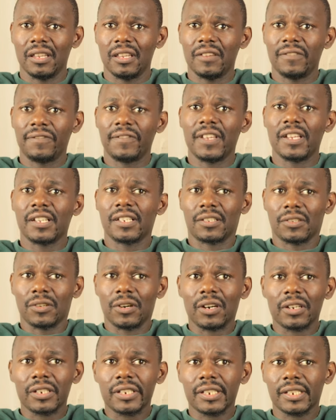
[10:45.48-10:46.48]
If there's
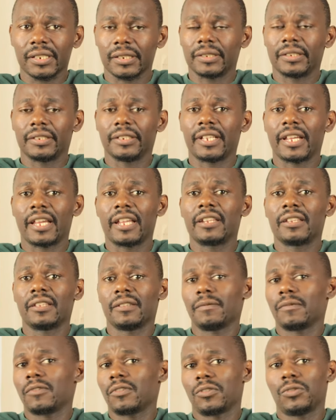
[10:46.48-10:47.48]
not,
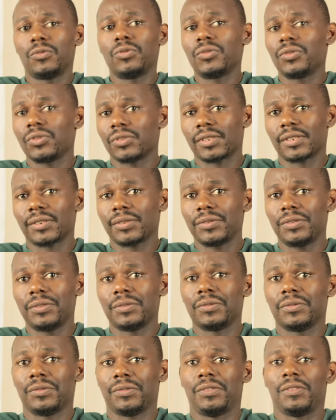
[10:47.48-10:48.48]
then kudos to
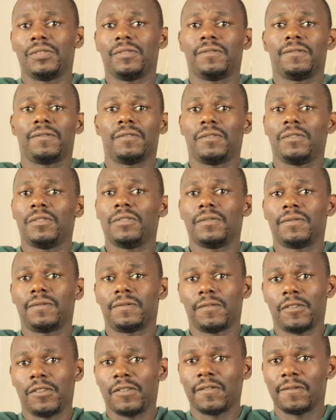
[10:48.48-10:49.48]
you,
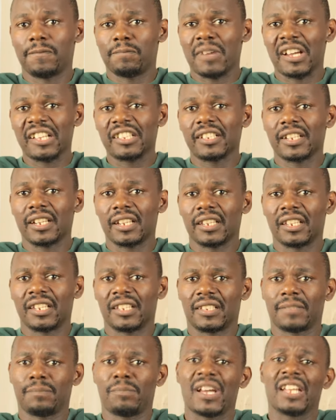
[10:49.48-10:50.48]
you've mastered it.